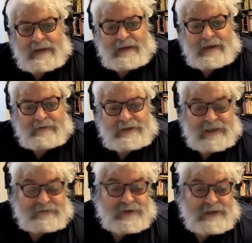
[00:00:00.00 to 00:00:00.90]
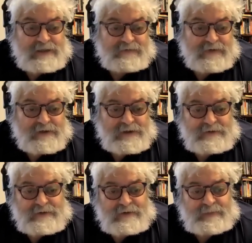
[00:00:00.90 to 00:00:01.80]
it was interesting for those
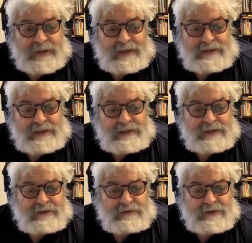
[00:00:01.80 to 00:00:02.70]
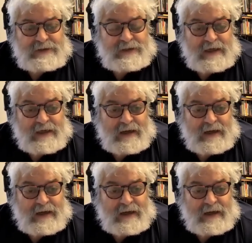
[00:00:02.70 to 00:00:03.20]
of you who are PhD students.